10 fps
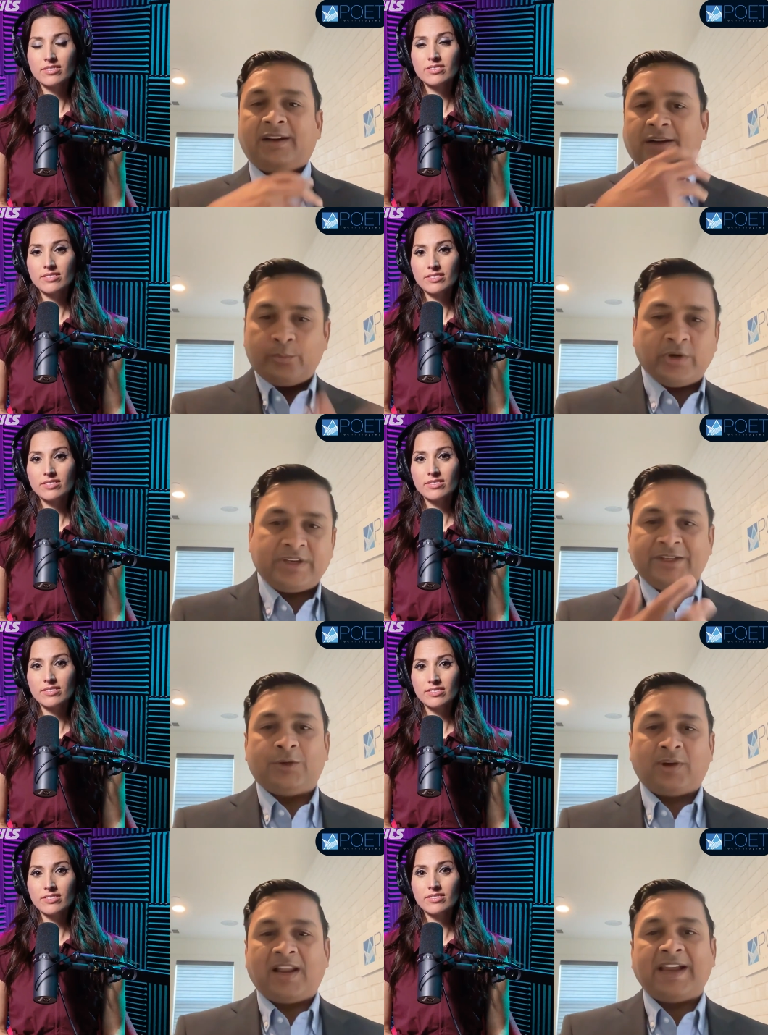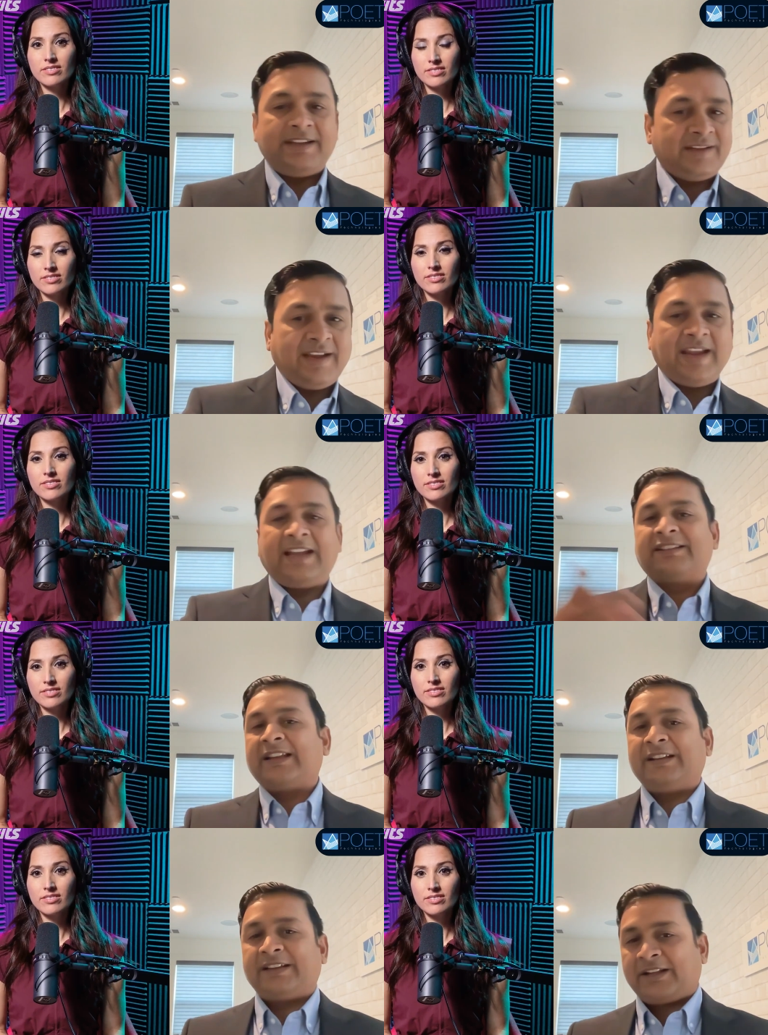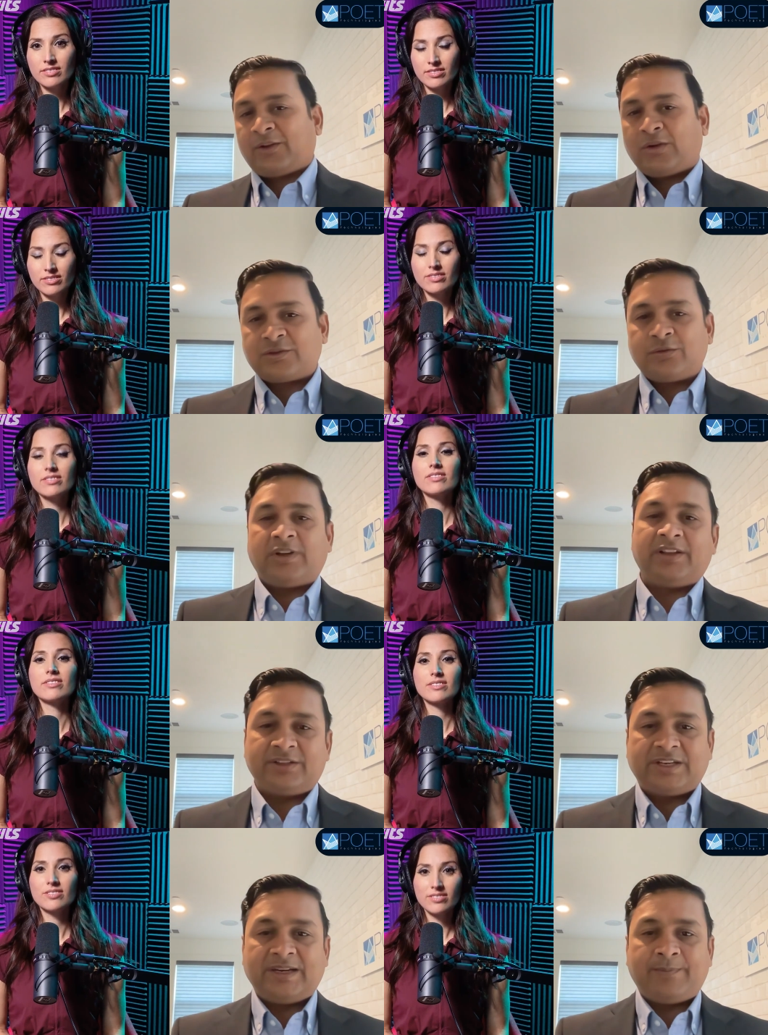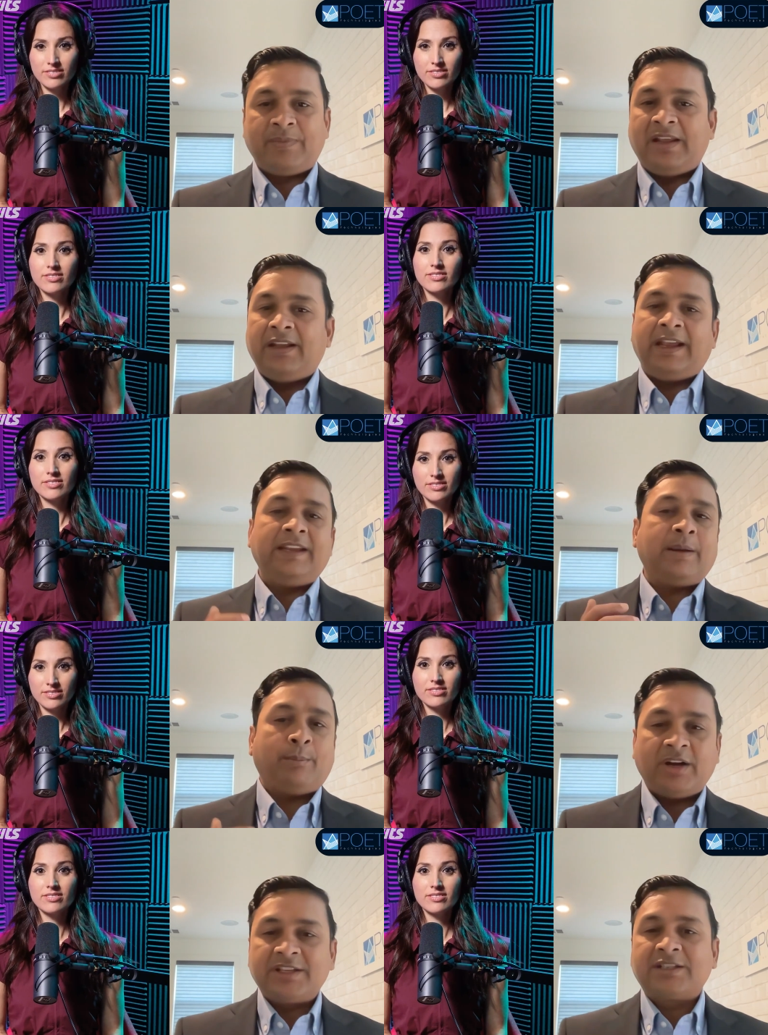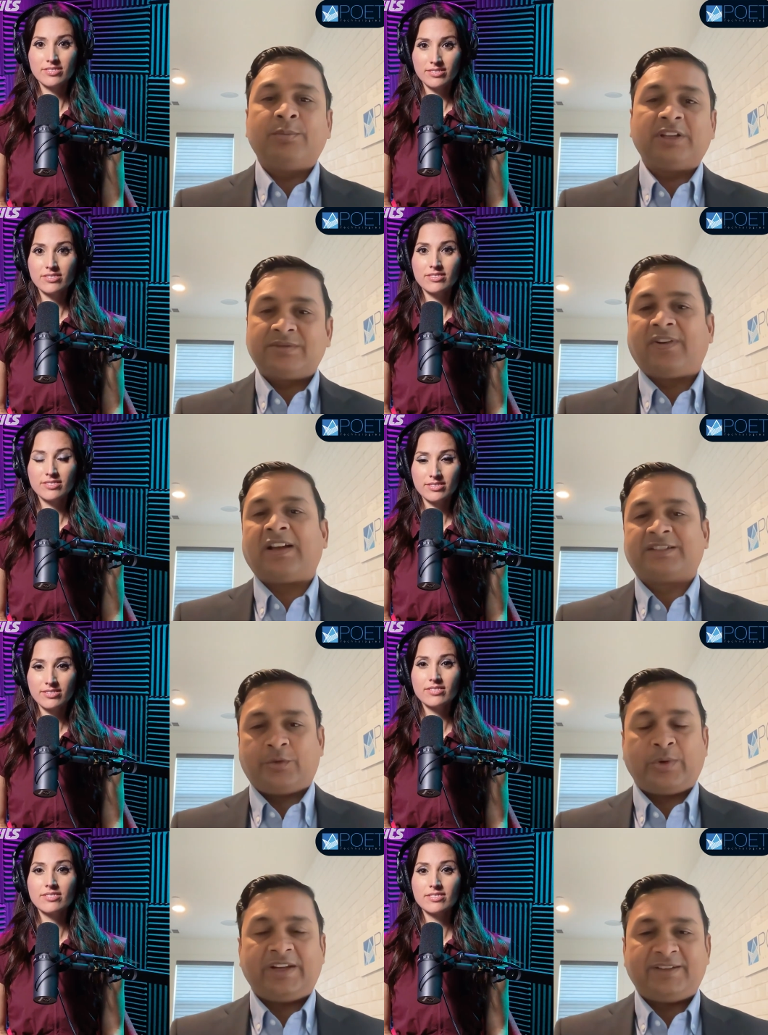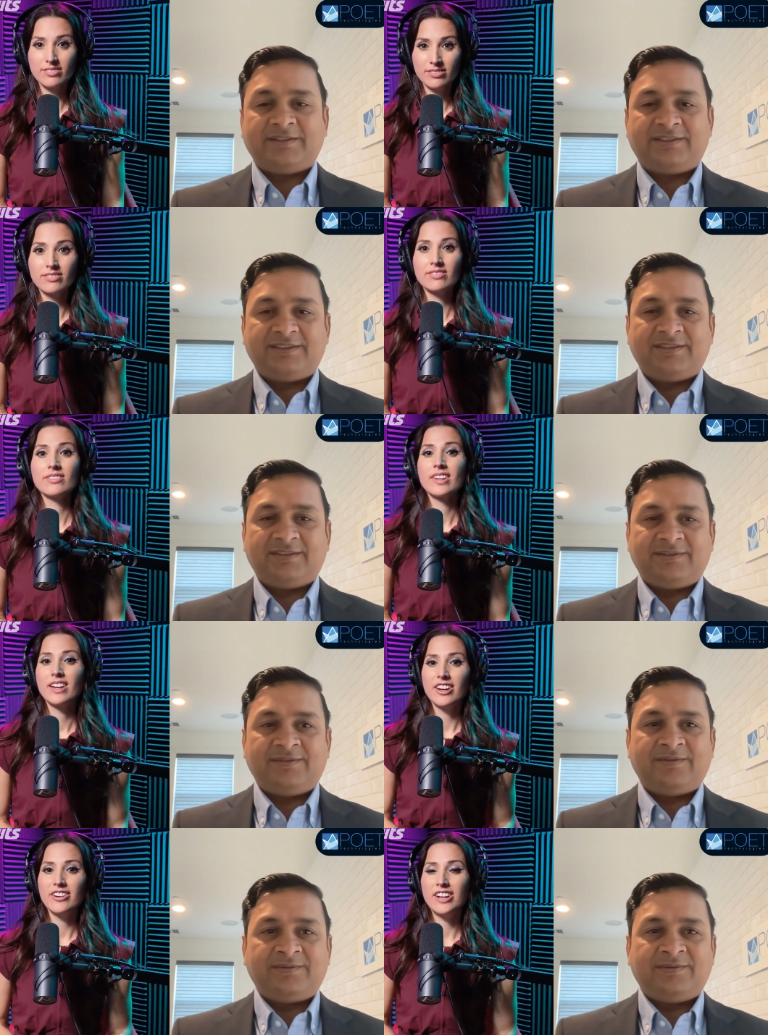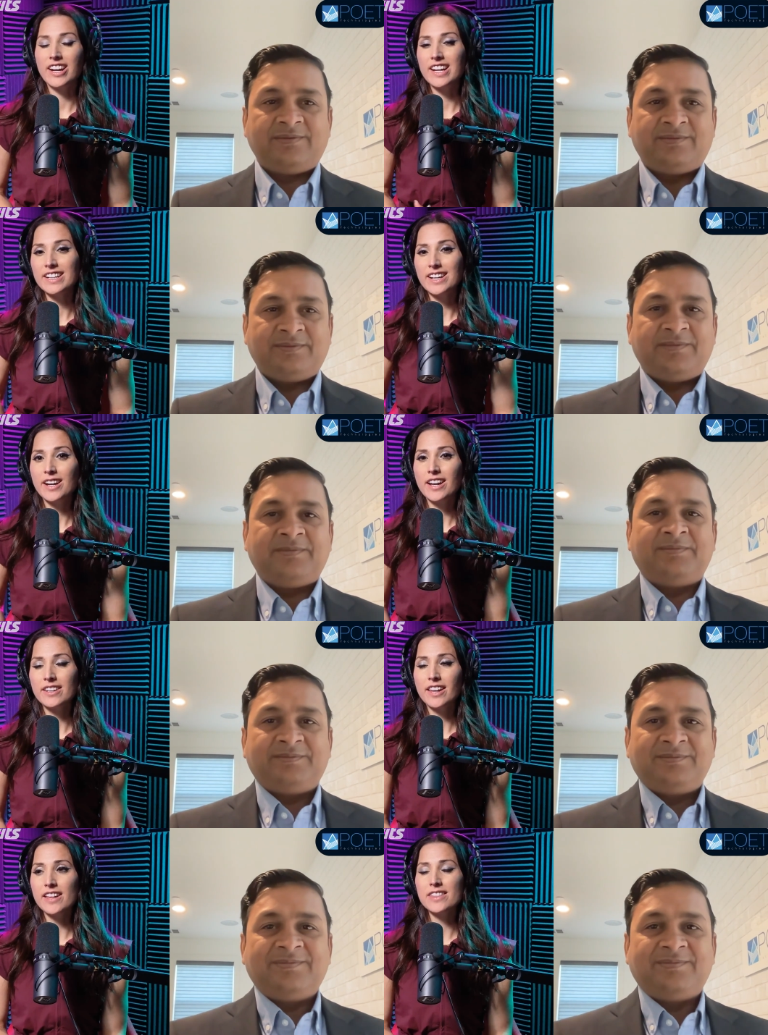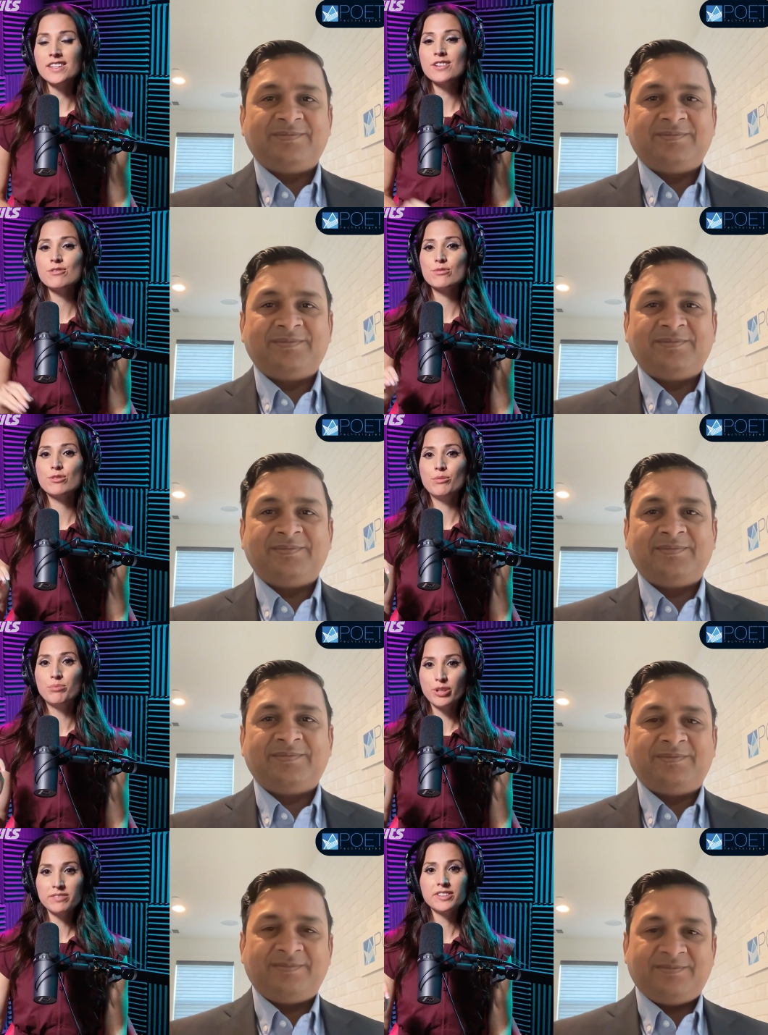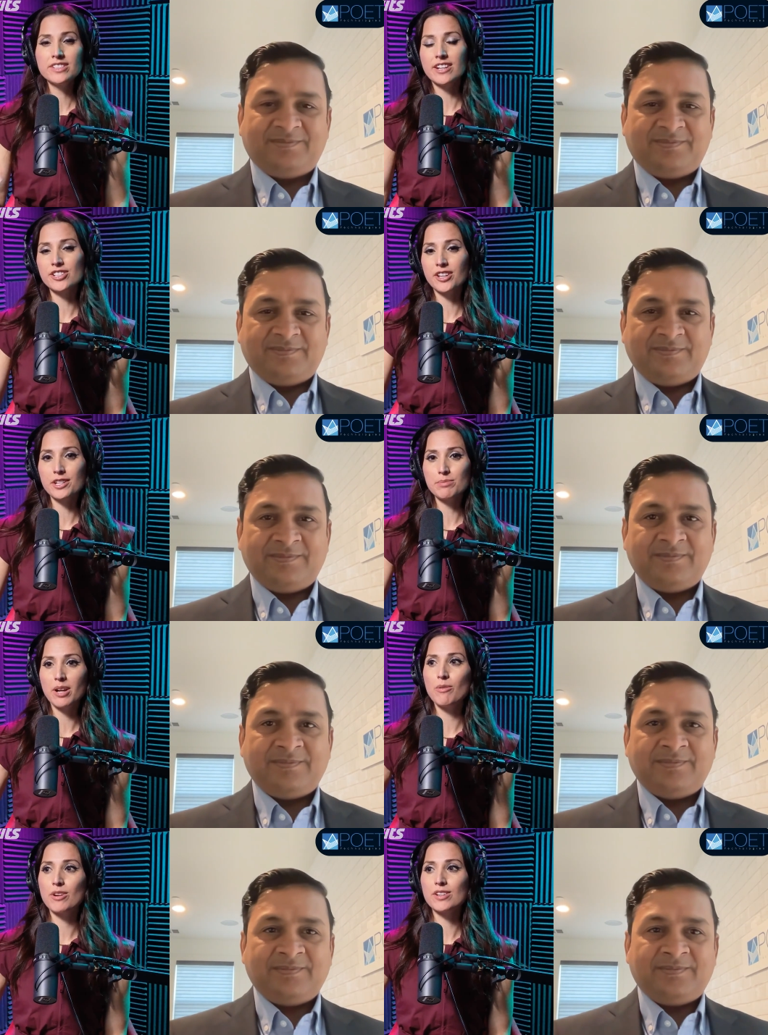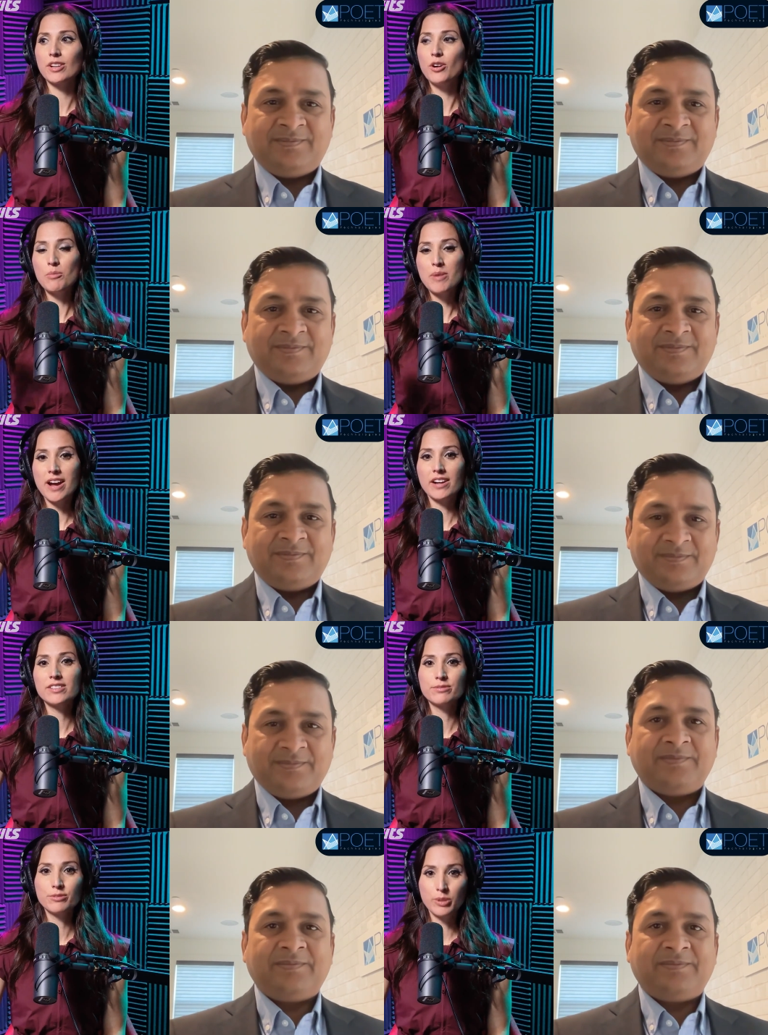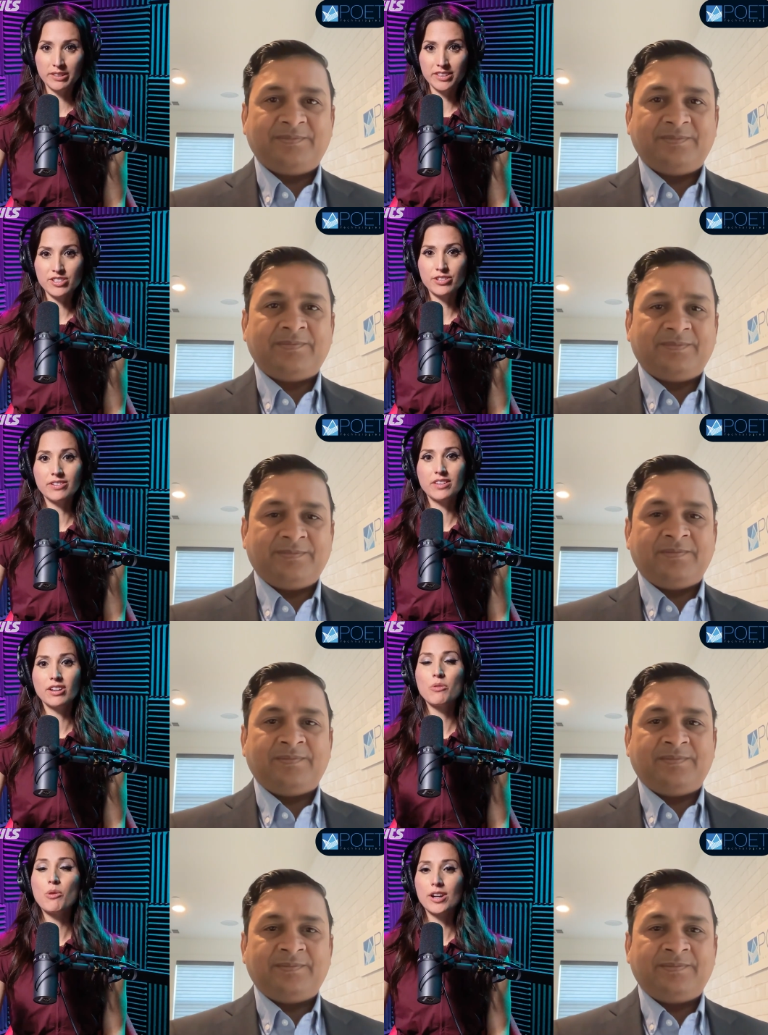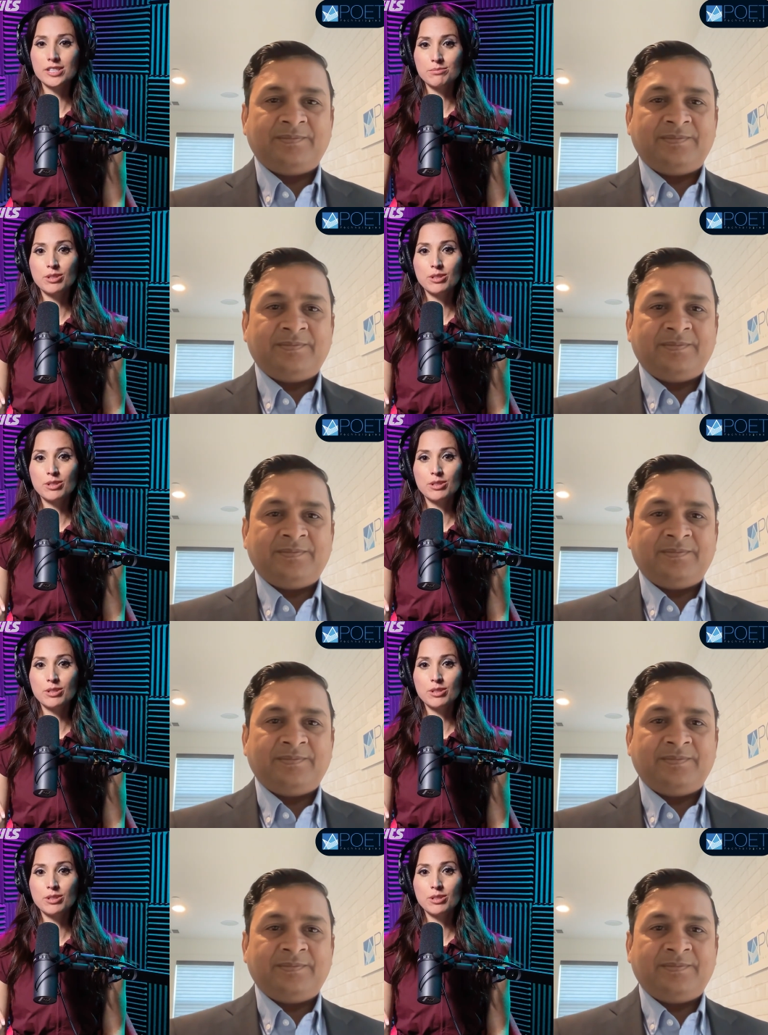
Speaker 1: convert it into light, and send it across to the other chip in a much, much faster way.
Speaker 2: Okay. And I, I think you, you briefly touched on this, but I want to go back quickly to the quantum